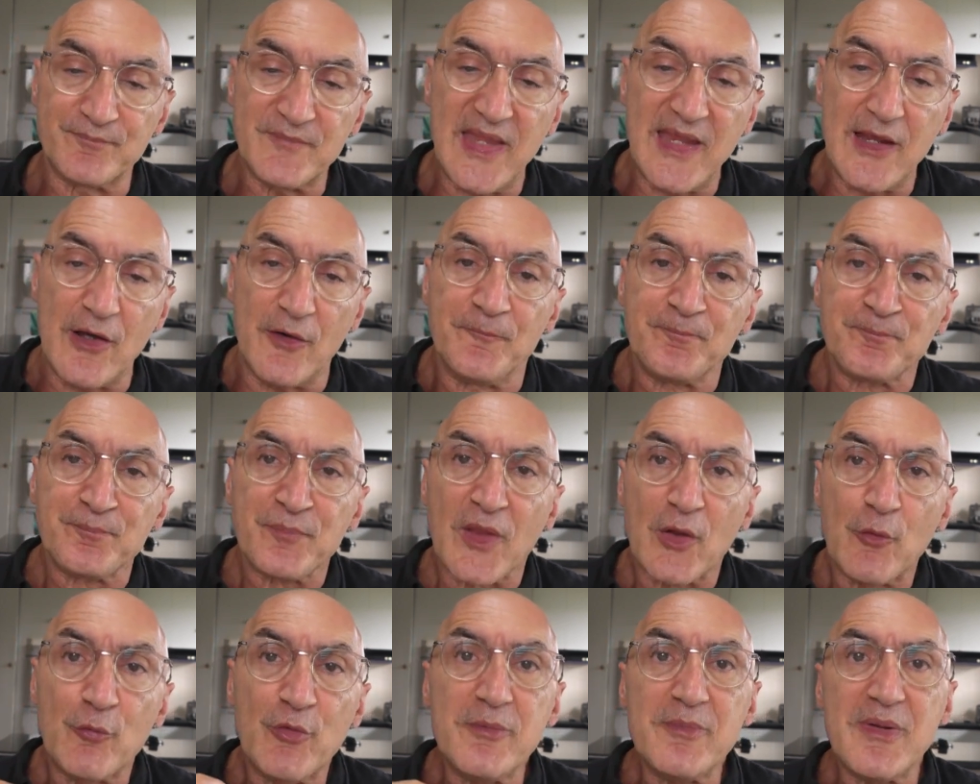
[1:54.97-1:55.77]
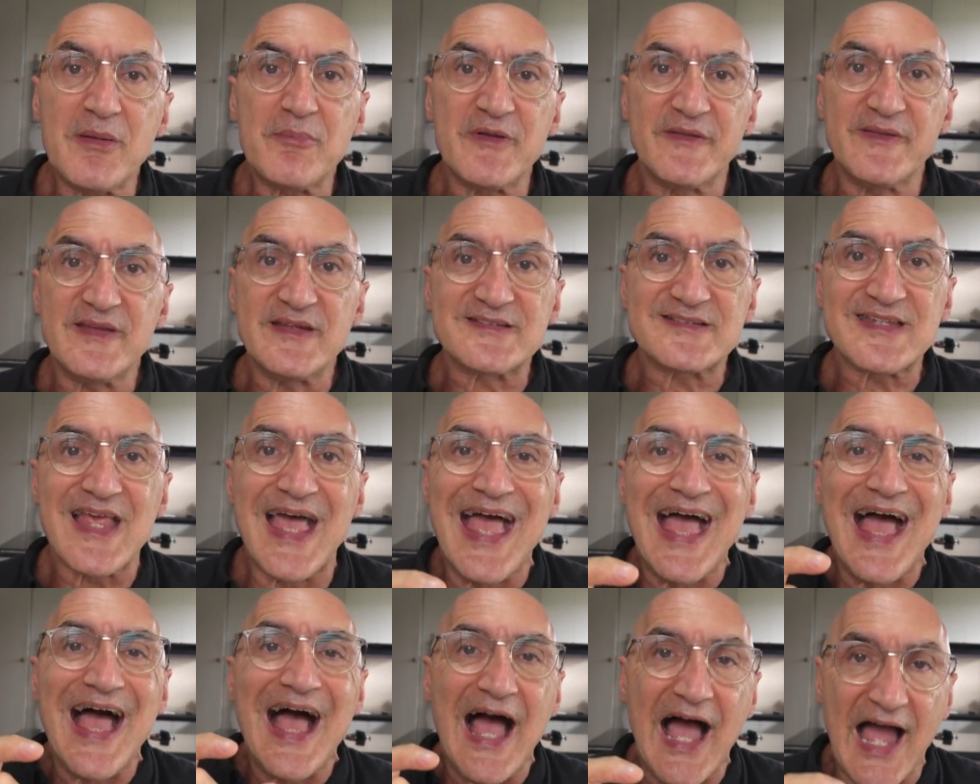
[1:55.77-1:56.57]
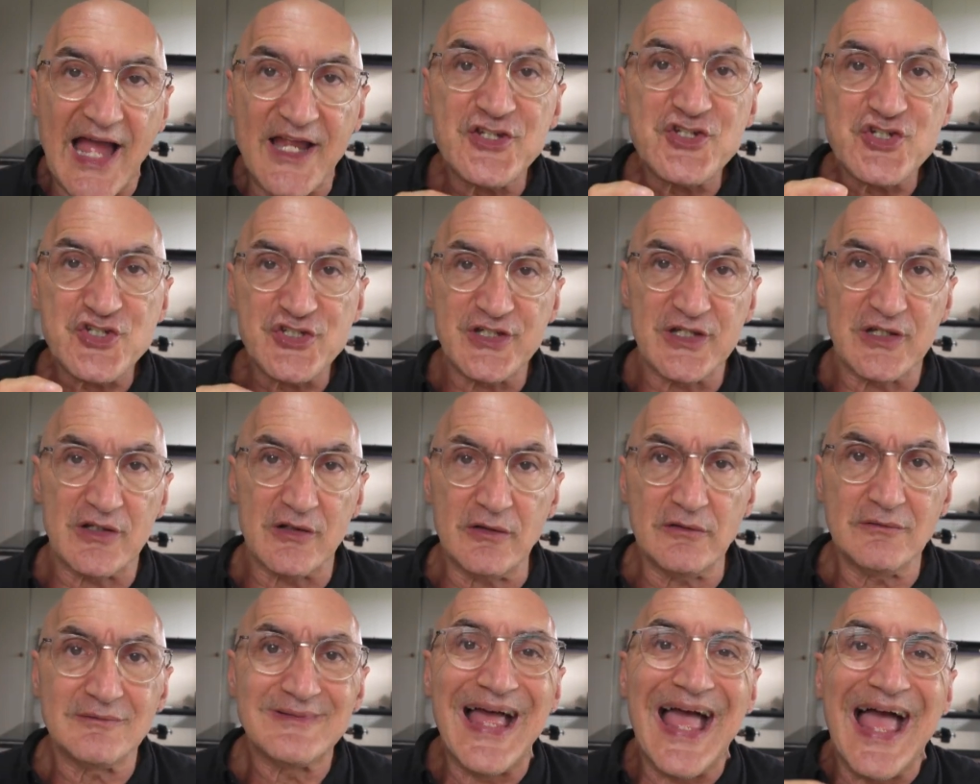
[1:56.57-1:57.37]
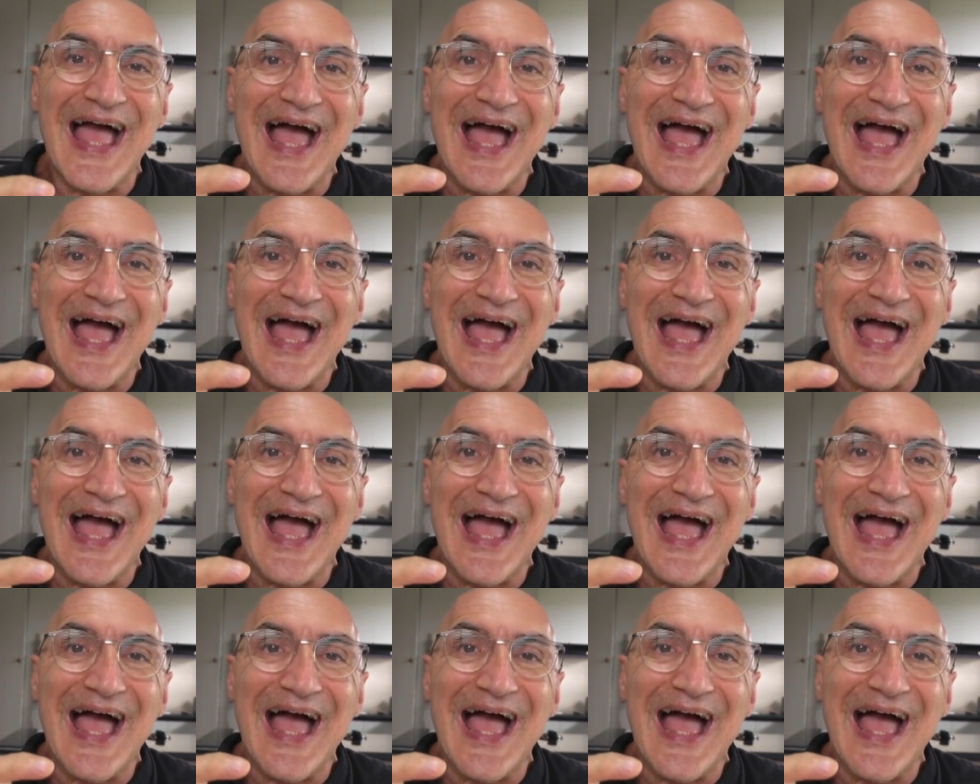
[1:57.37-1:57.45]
Now, remember this, HDL,